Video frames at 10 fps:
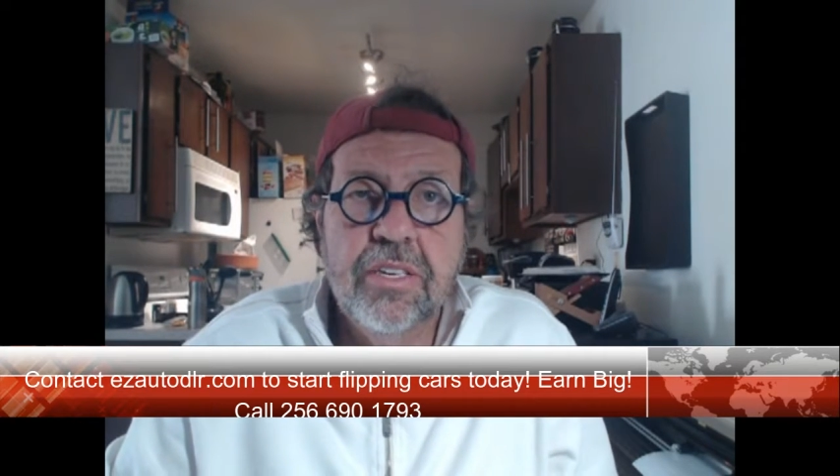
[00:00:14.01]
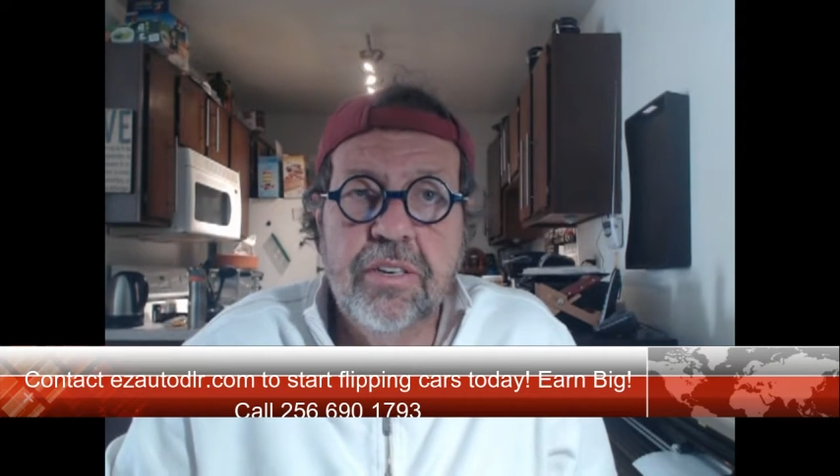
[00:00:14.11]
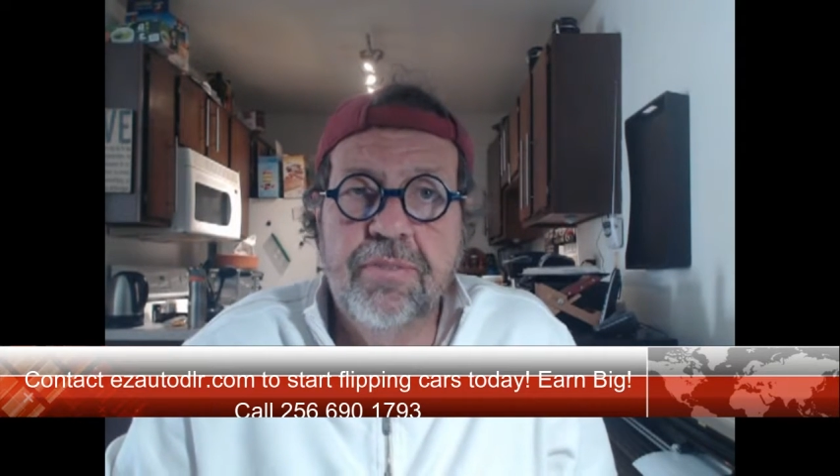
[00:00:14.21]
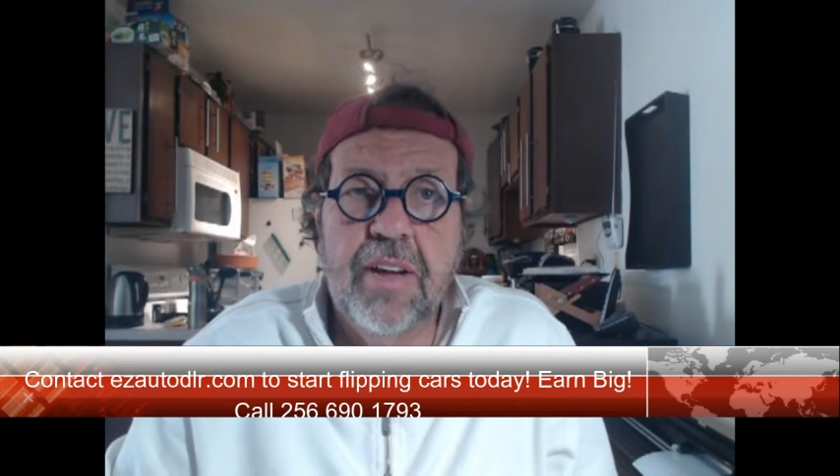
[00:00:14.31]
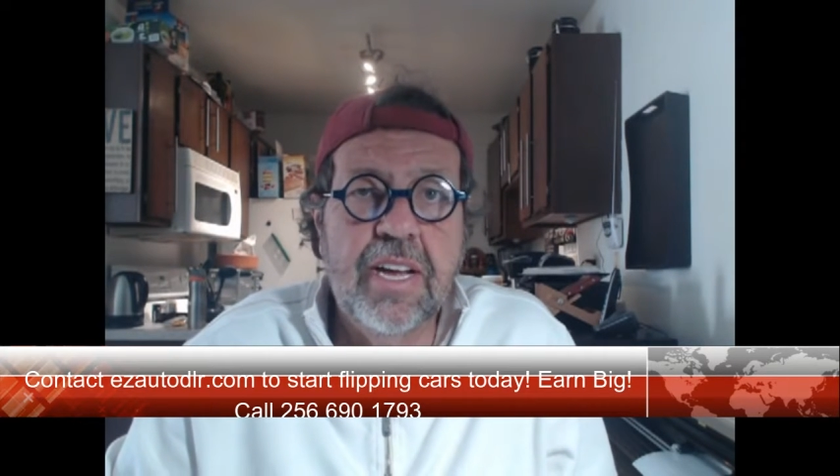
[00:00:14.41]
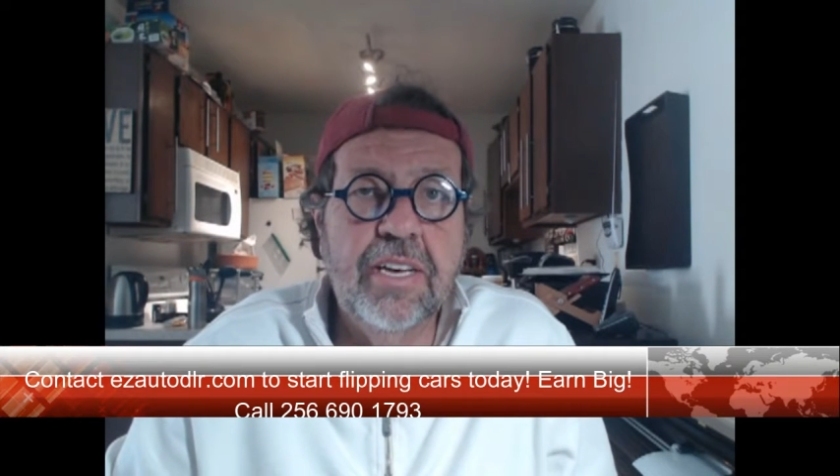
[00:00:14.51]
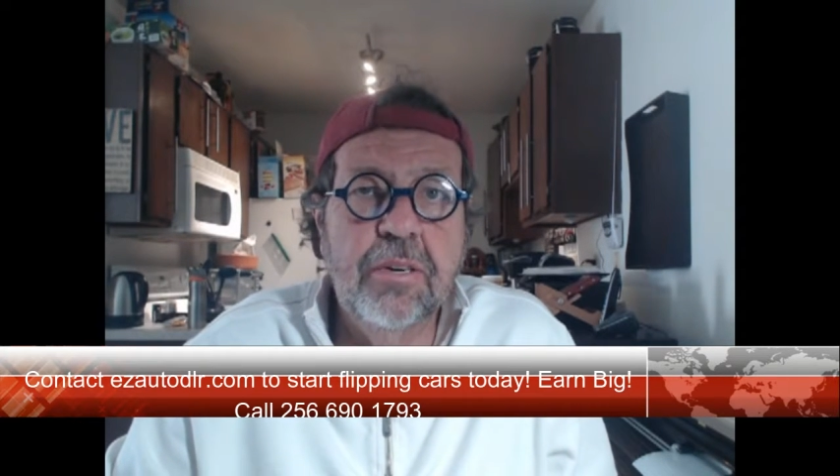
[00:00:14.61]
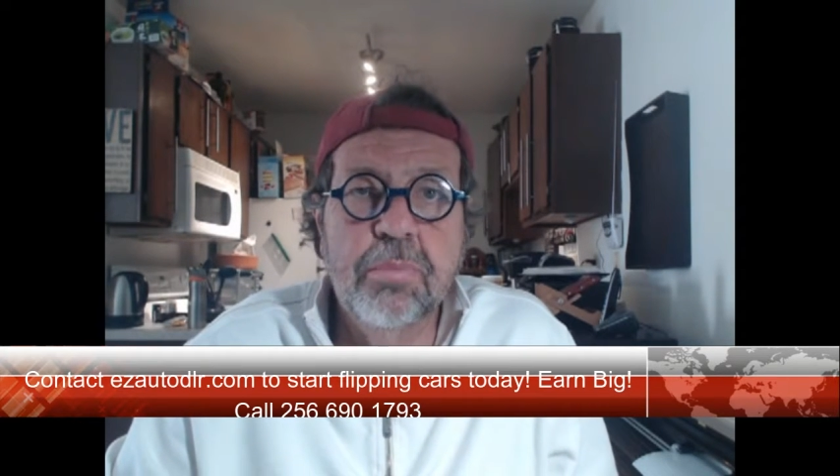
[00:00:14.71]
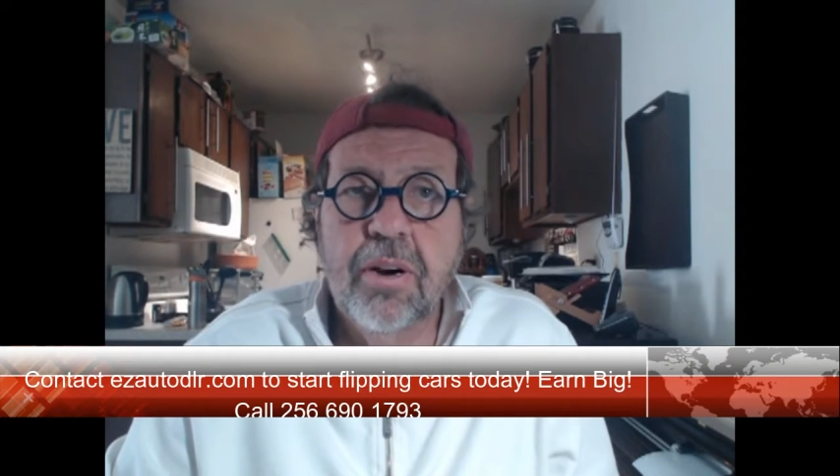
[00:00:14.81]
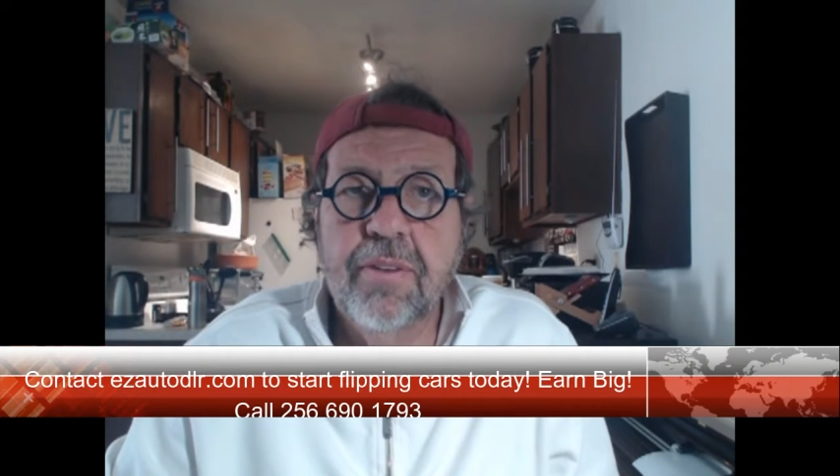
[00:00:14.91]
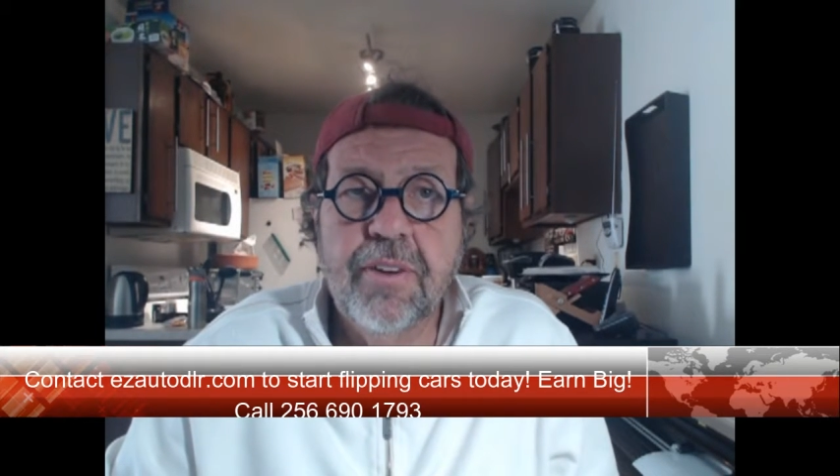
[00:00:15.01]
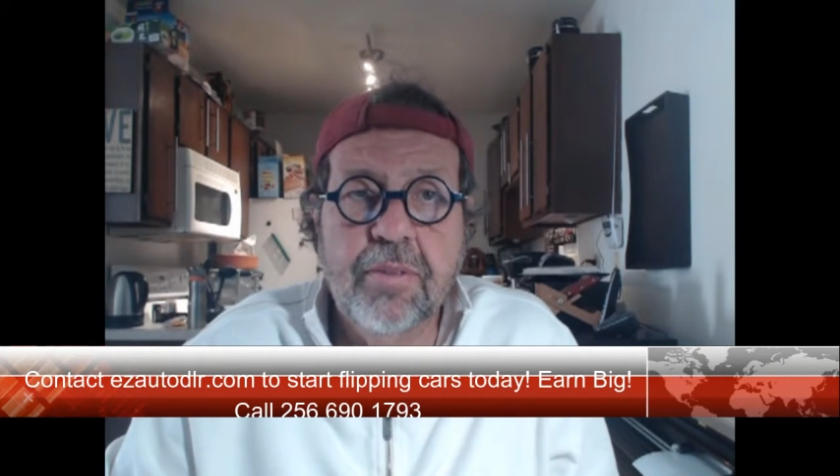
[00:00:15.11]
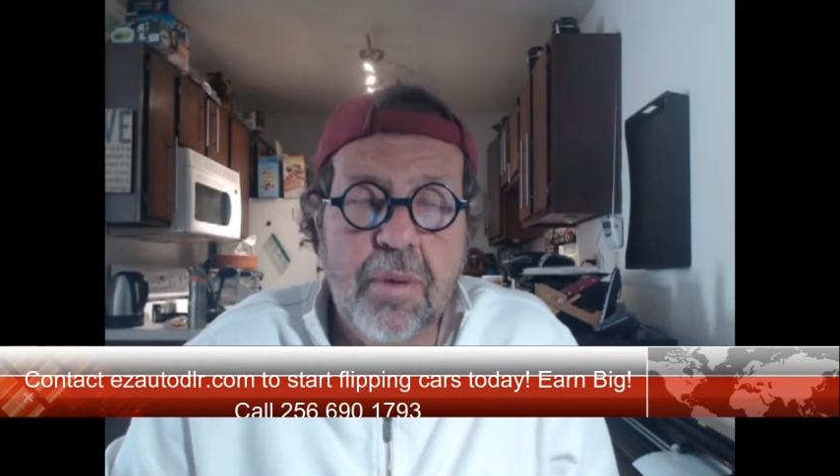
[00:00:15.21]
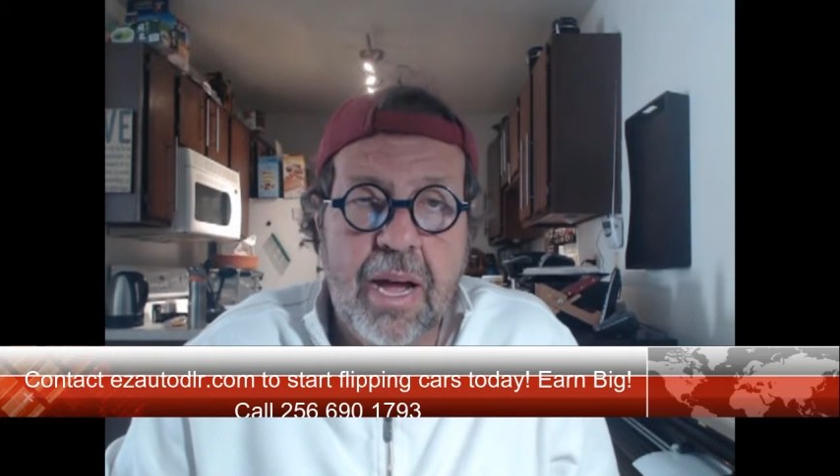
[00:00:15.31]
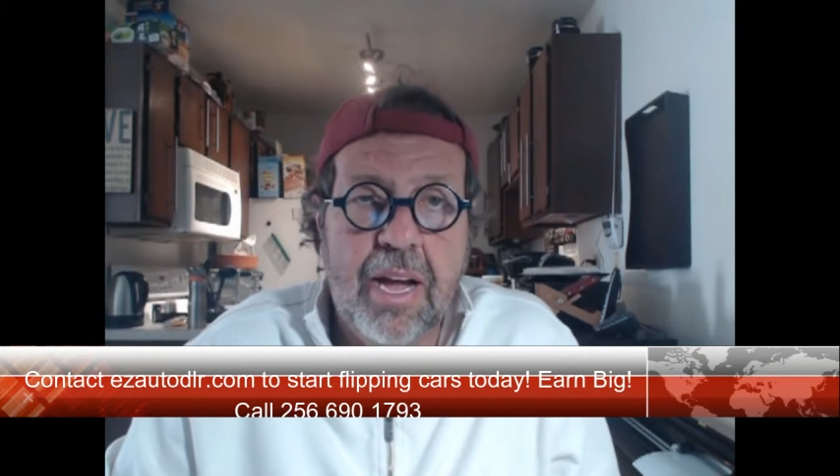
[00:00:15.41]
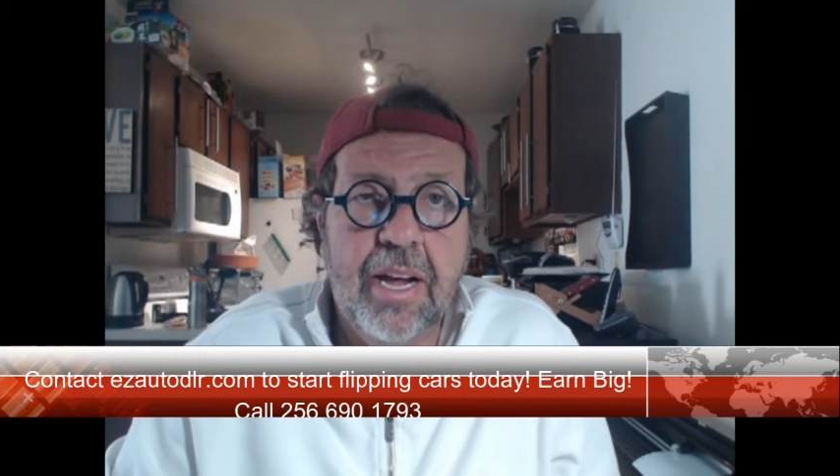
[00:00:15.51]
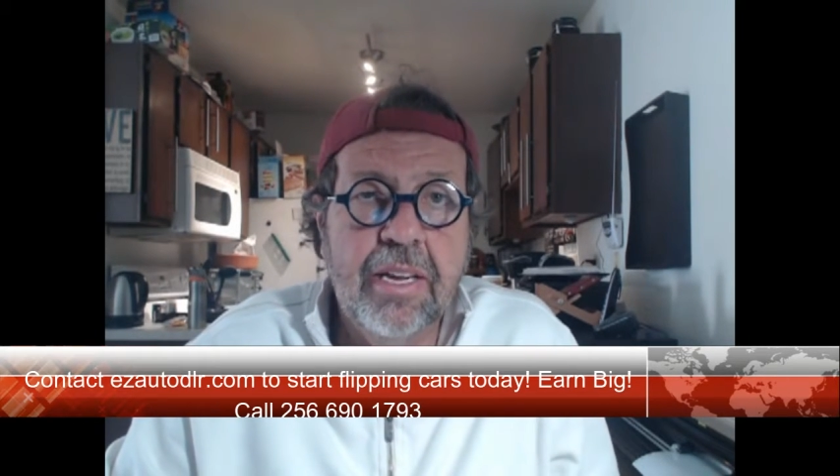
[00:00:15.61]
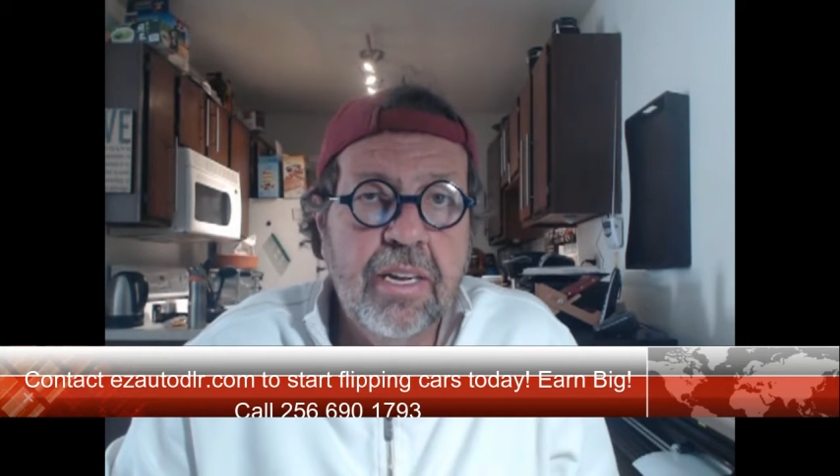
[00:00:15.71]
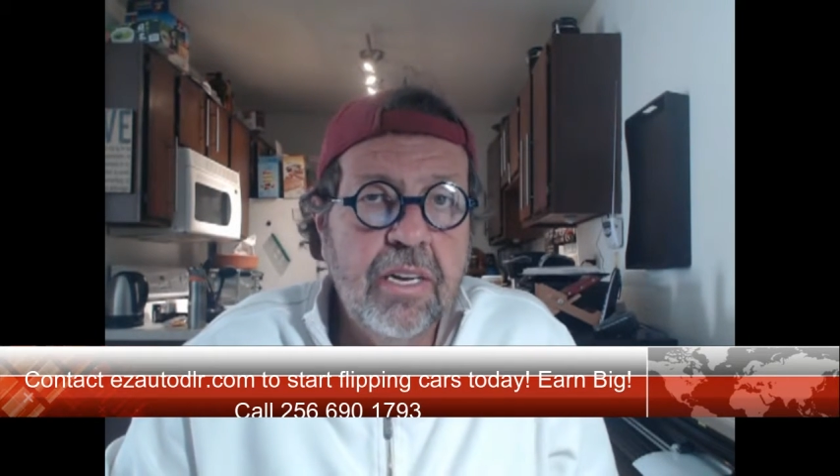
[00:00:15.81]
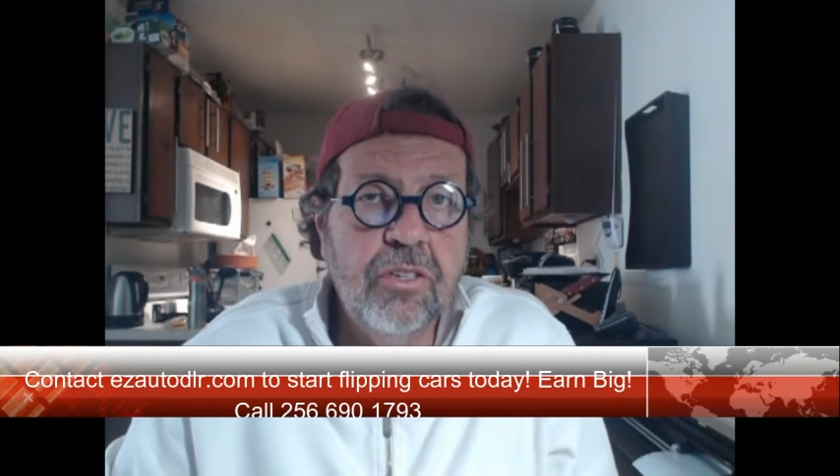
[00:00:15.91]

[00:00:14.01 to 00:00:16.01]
to find a perfect buy